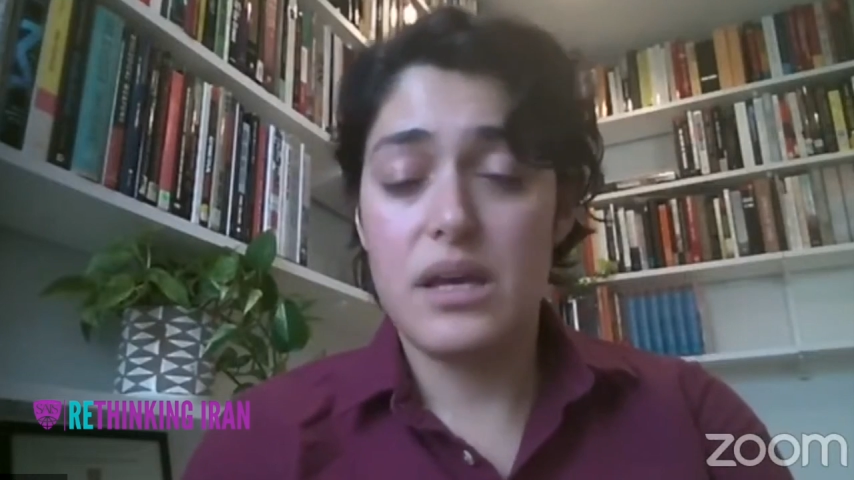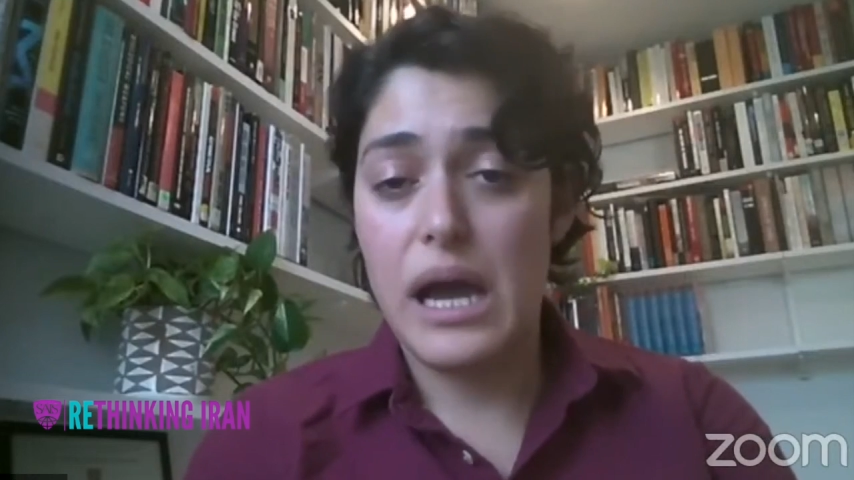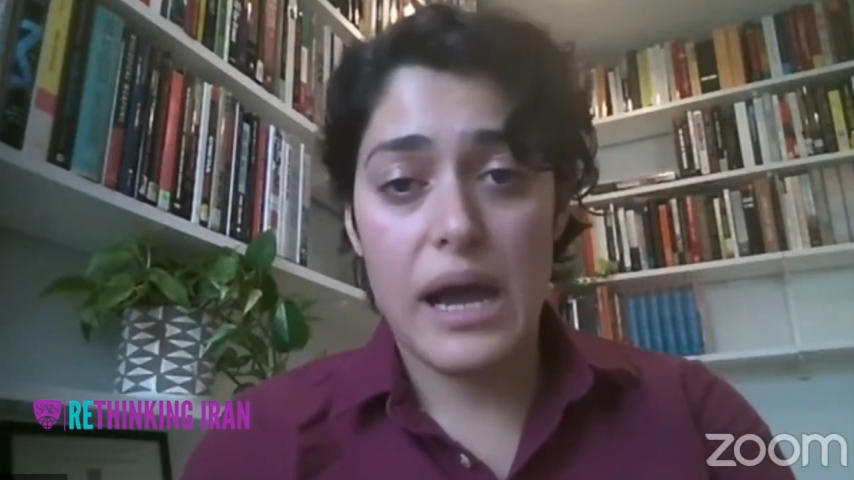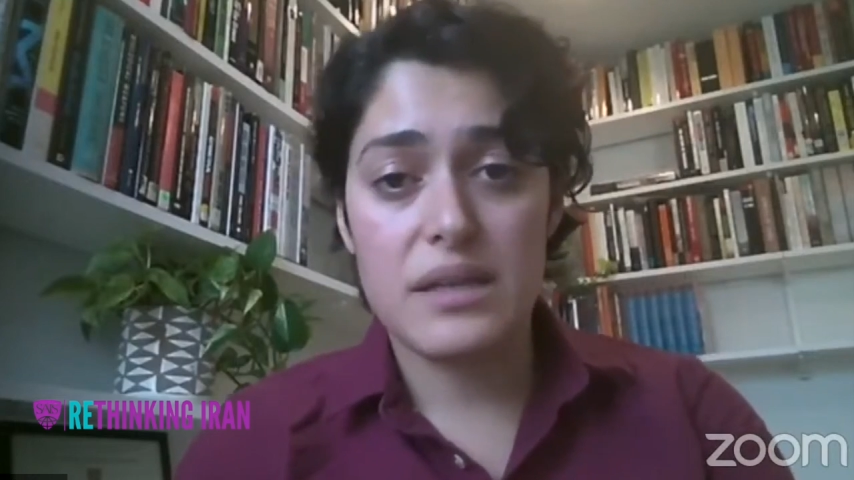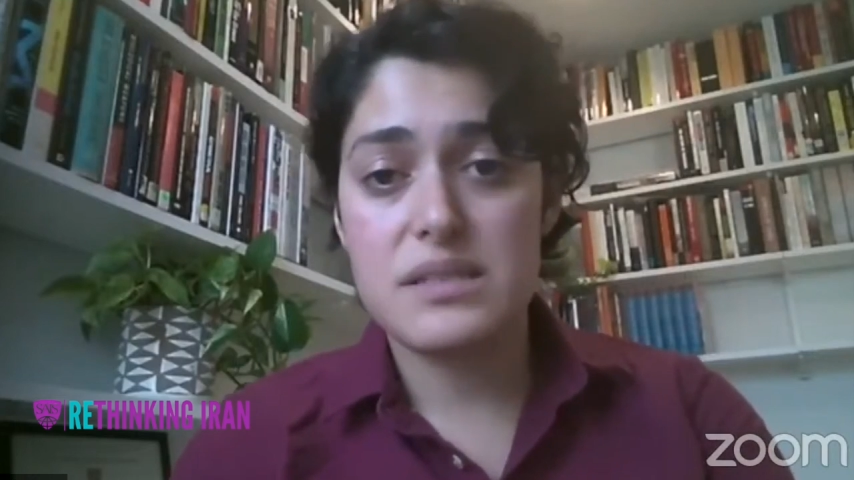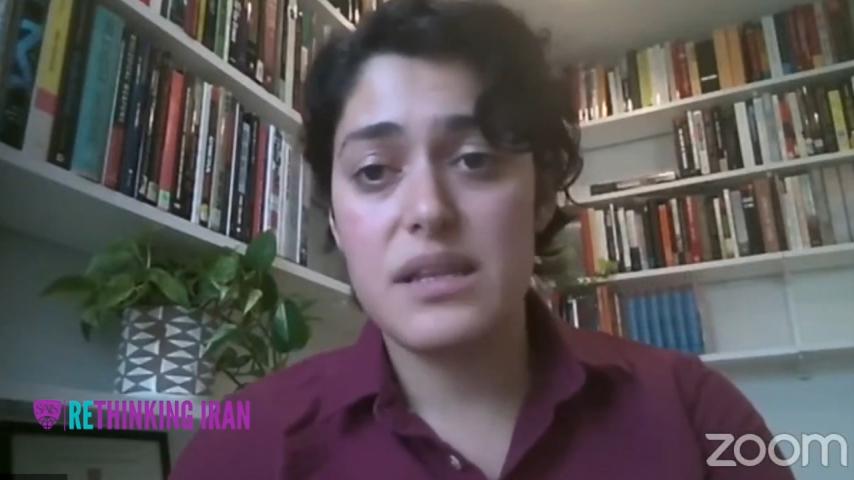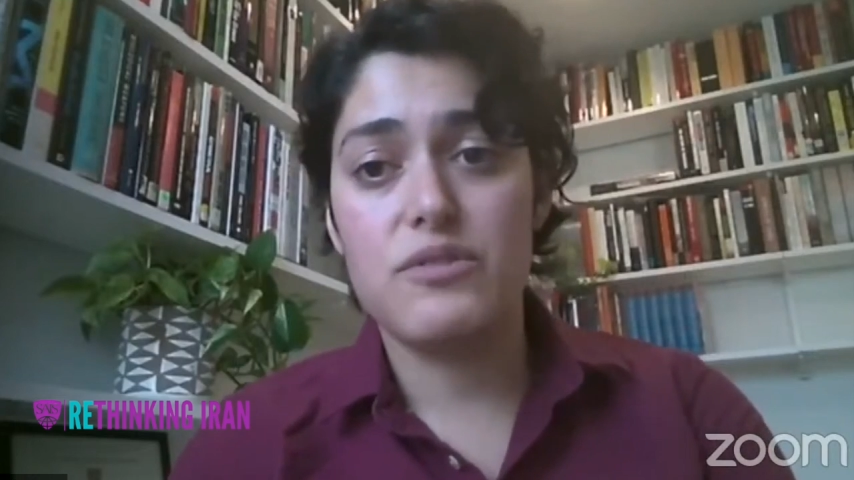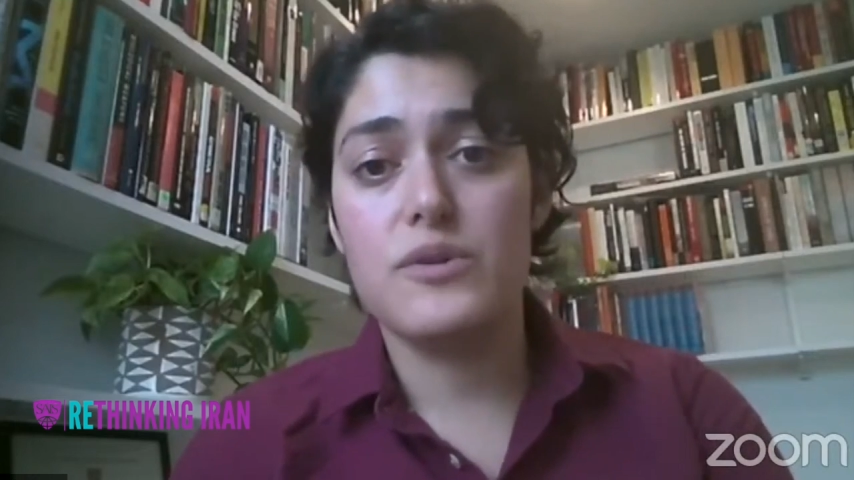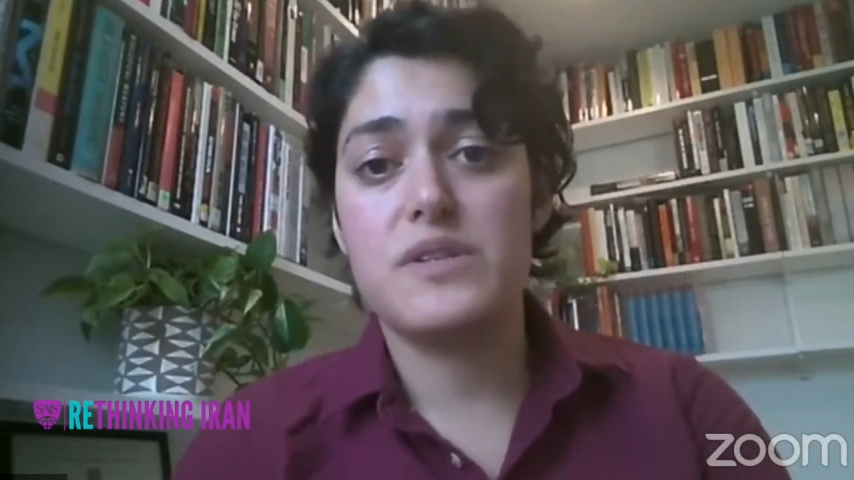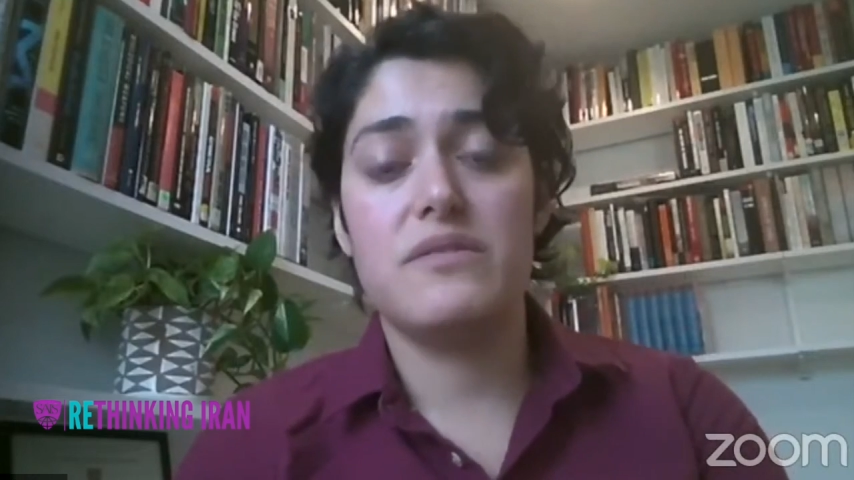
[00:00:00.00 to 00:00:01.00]
highest
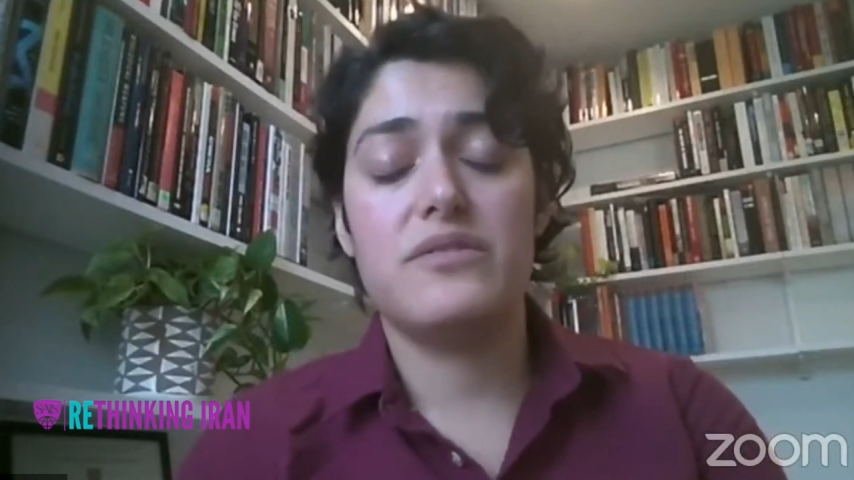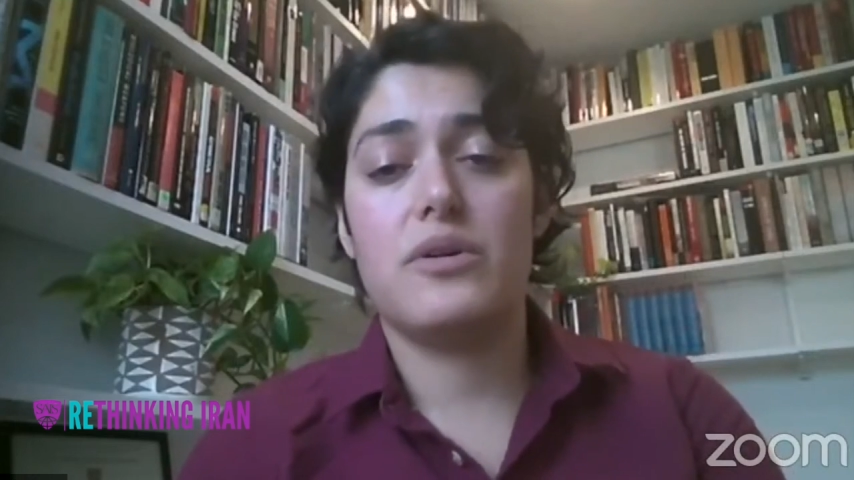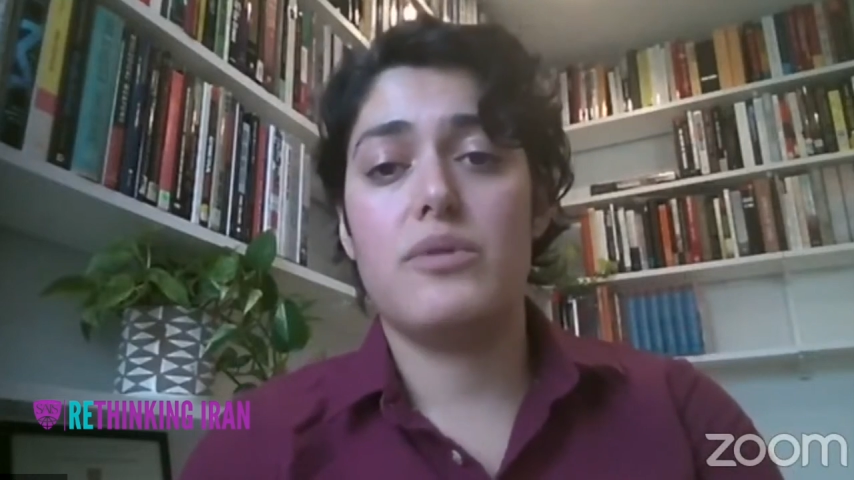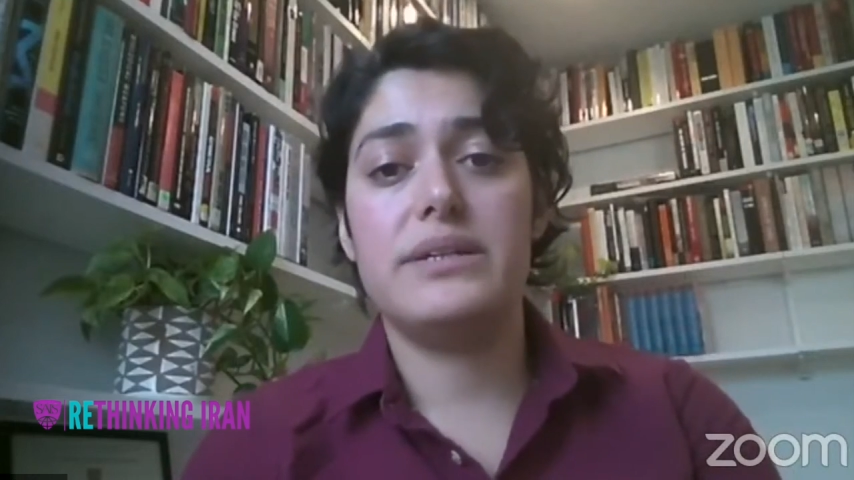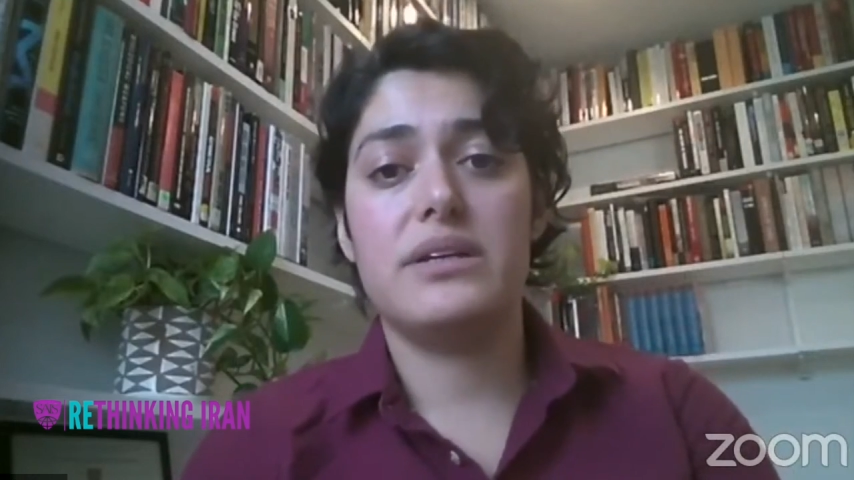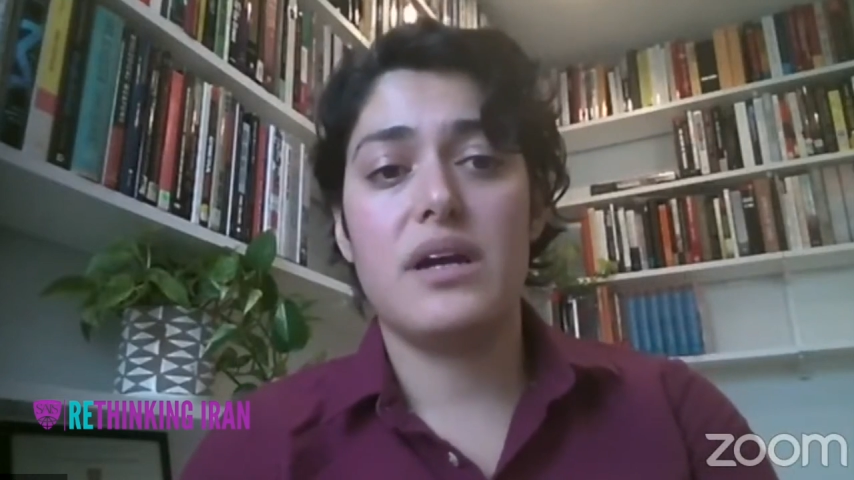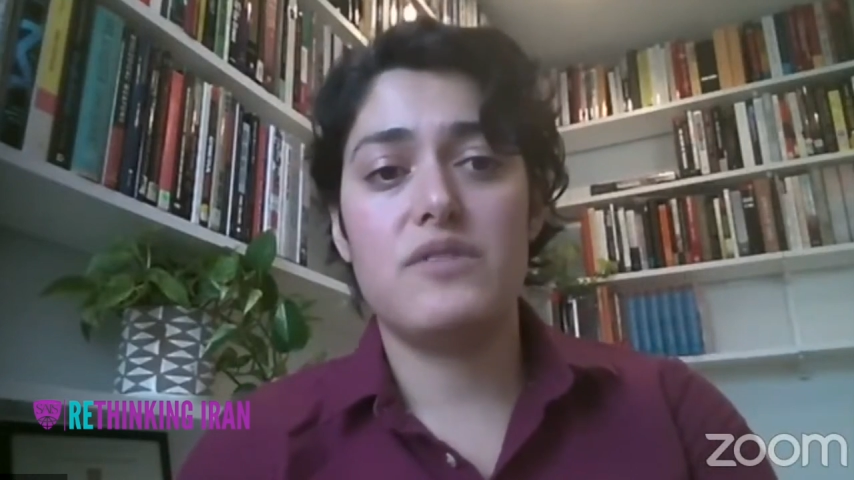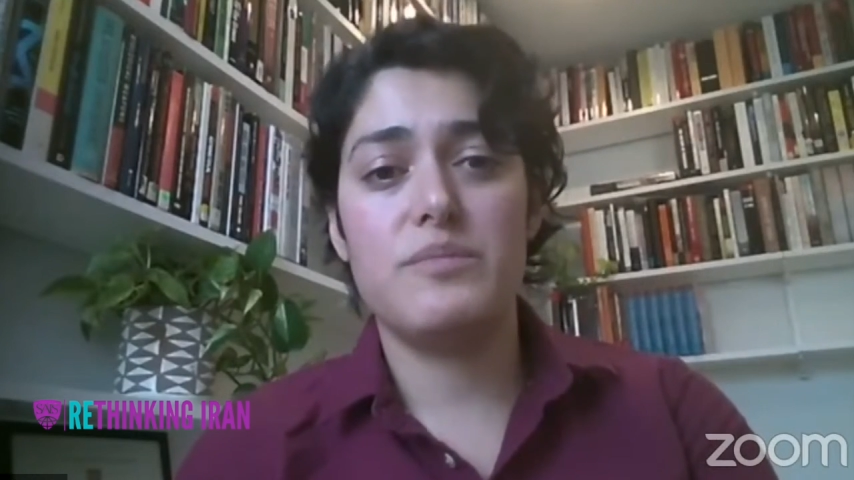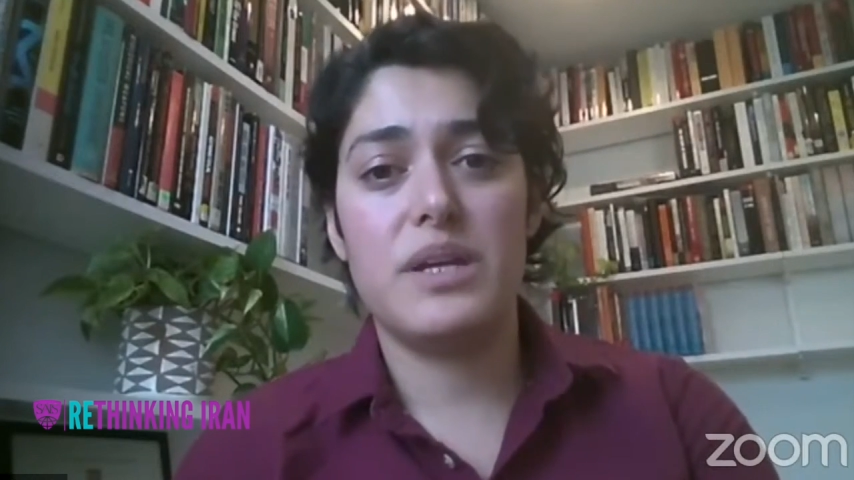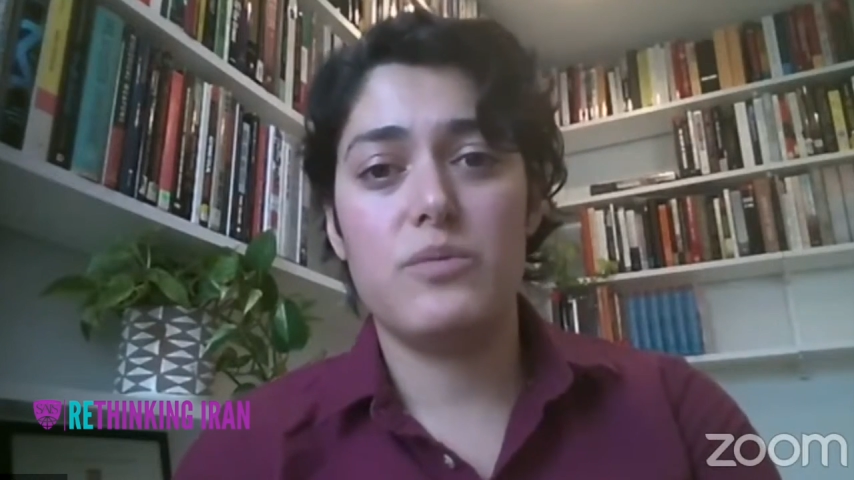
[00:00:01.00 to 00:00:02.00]
levels of the Iranian
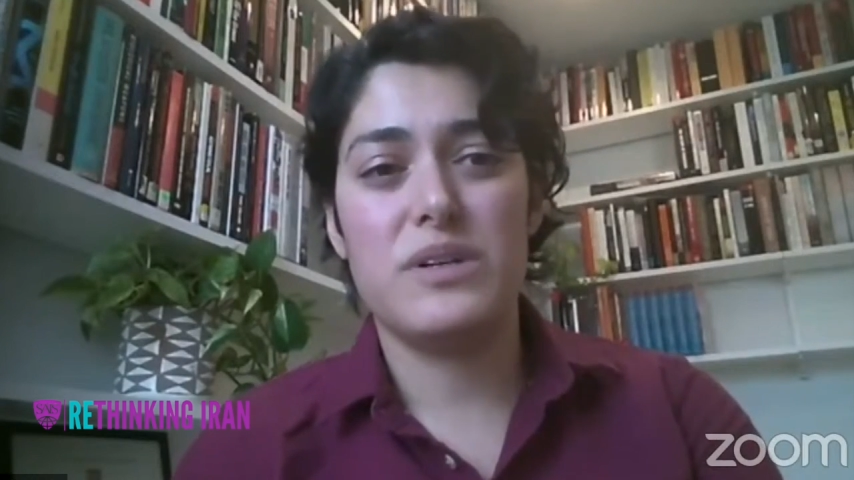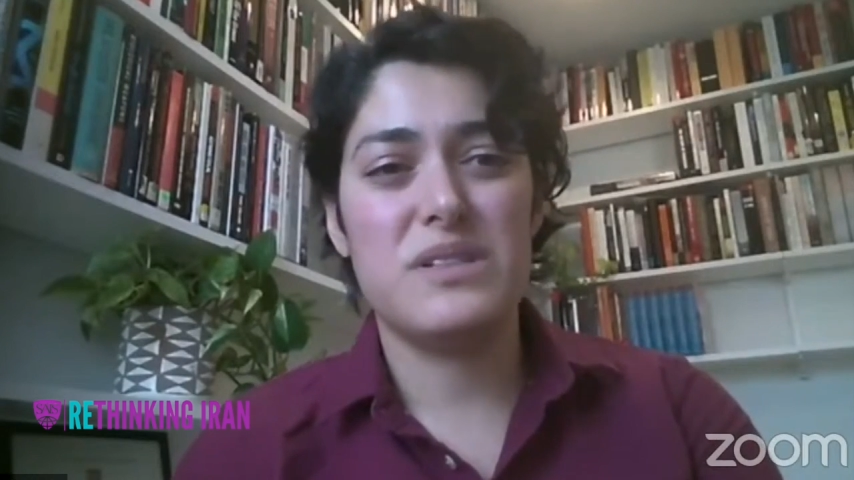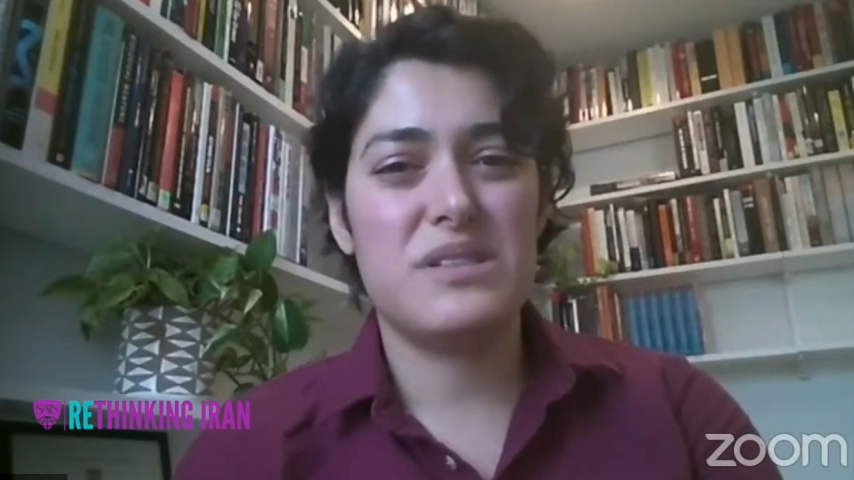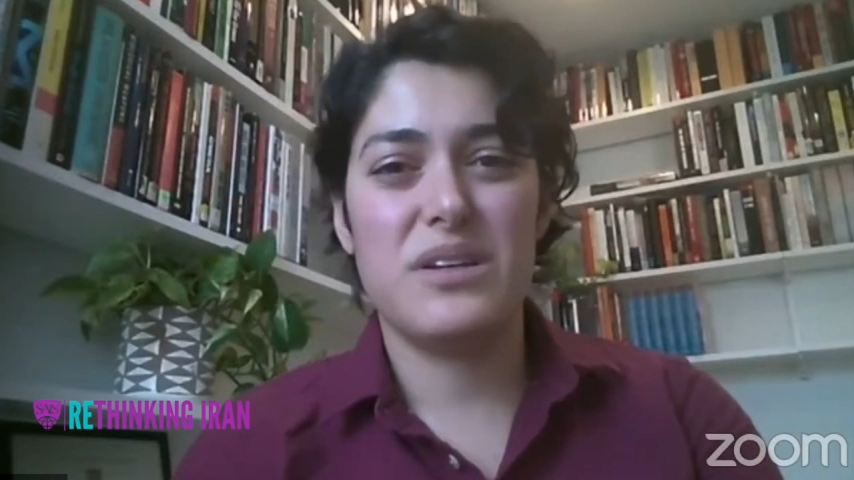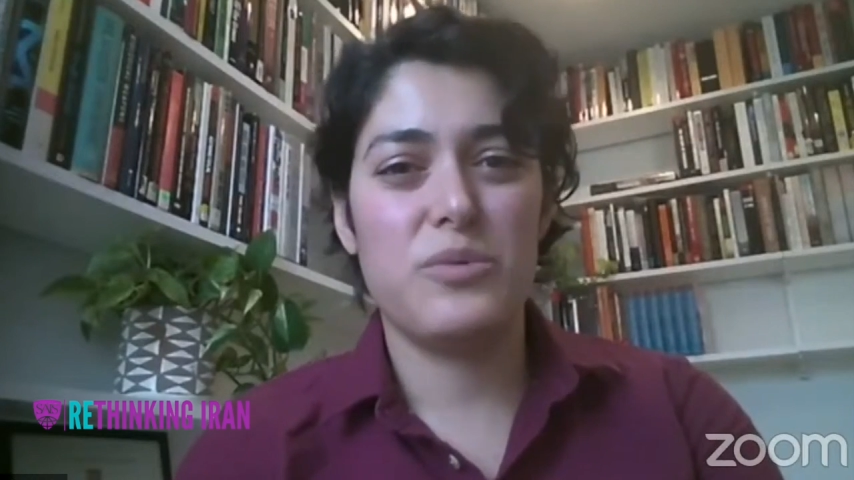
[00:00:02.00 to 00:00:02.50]
government was,